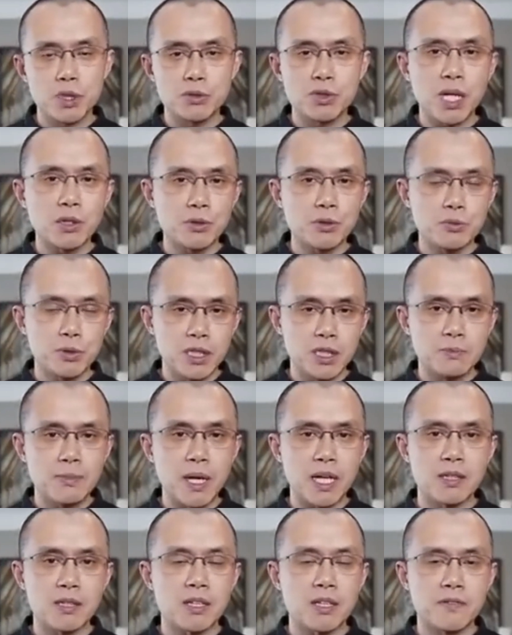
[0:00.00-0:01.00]
We try to
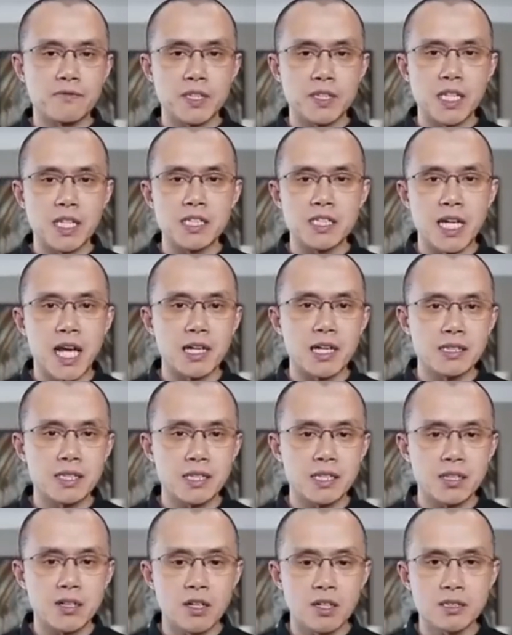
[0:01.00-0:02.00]
respect the
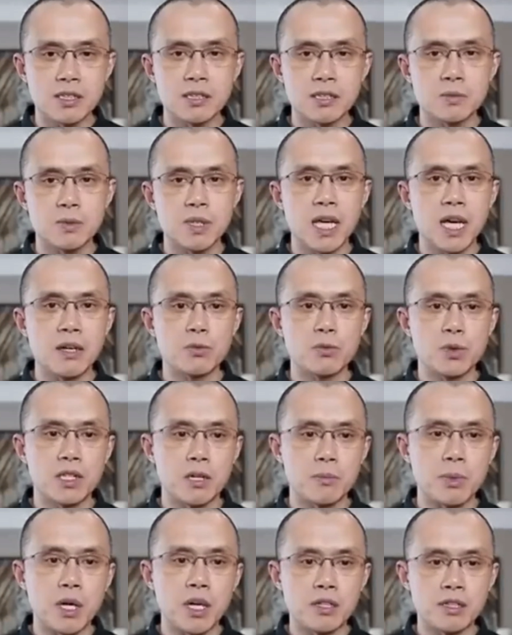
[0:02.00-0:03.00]
confidentiality clauses we have
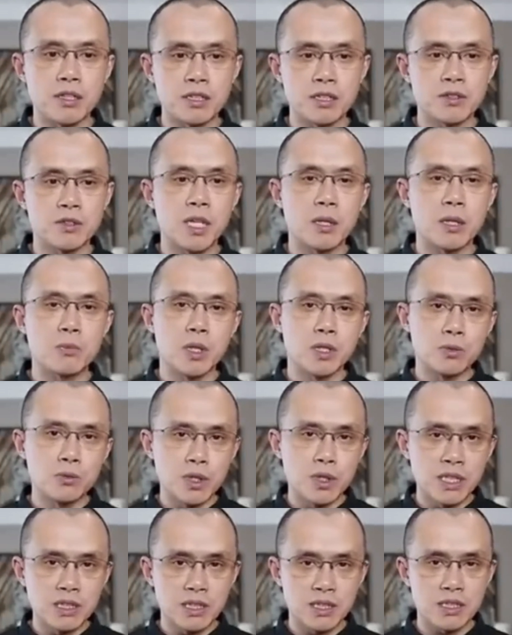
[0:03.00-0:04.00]
with our partners, so that we
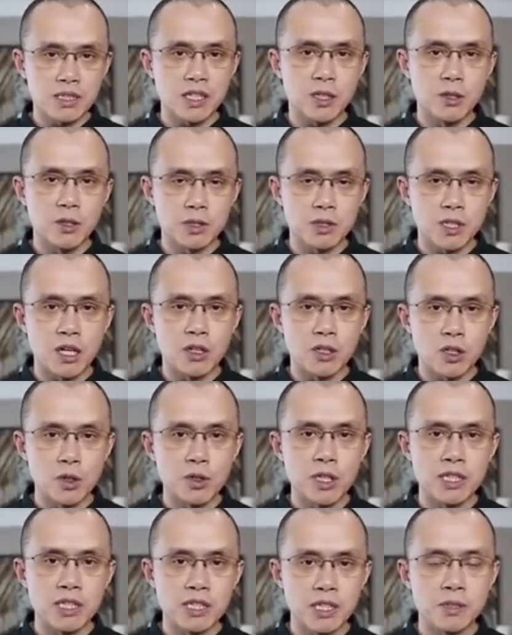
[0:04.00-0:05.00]
don't really disclose
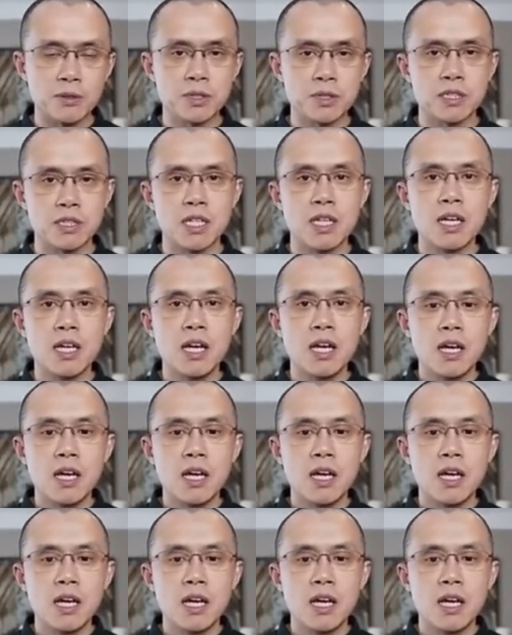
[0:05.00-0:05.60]
ongoing deals.